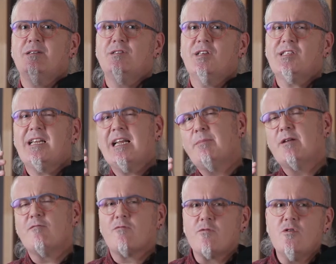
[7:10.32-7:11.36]
Just a little bit
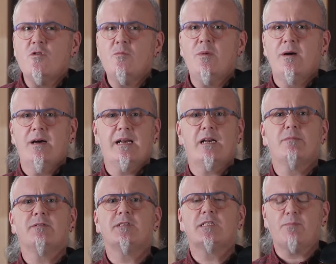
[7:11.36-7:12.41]
of room, a little
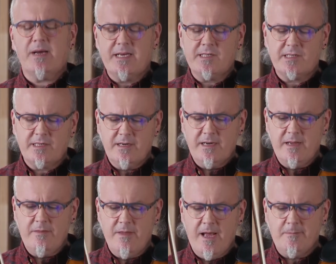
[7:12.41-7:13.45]
bit of space
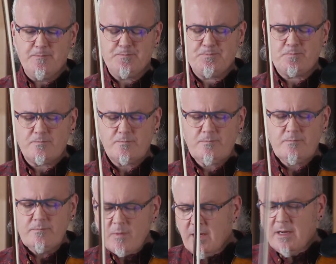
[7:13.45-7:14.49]
in there.
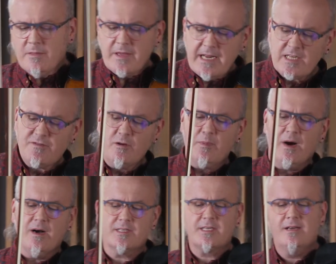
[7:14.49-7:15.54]
The next few
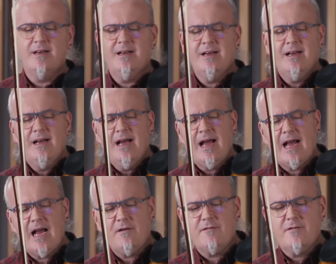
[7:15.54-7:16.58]
bars
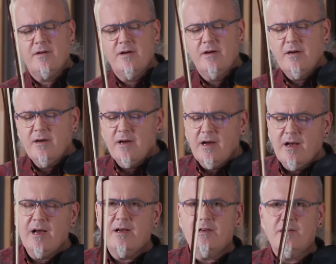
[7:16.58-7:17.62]
have
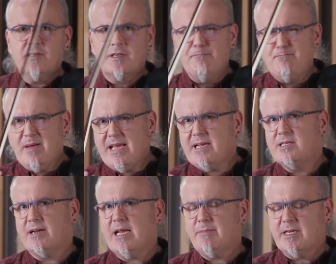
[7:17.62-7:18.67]
some big
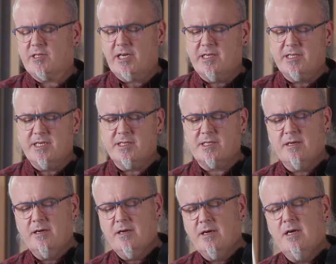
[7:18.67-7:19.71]
dynamic changes.
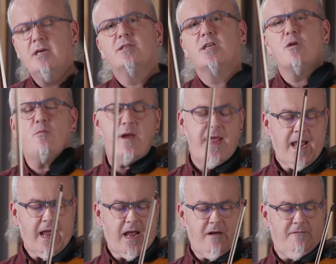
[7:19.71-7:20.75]
So we
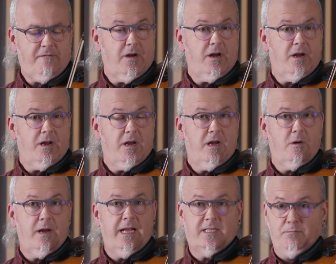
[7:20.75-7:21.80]
have,
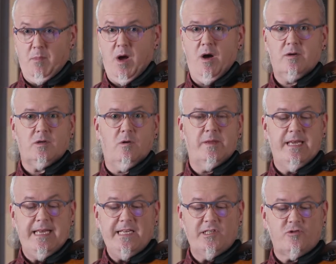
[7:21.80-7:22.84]
it's marked on
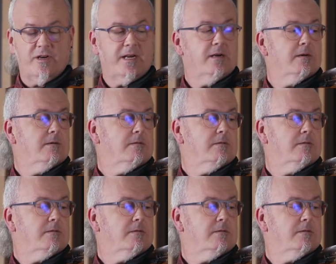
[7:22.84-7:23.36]
the E string,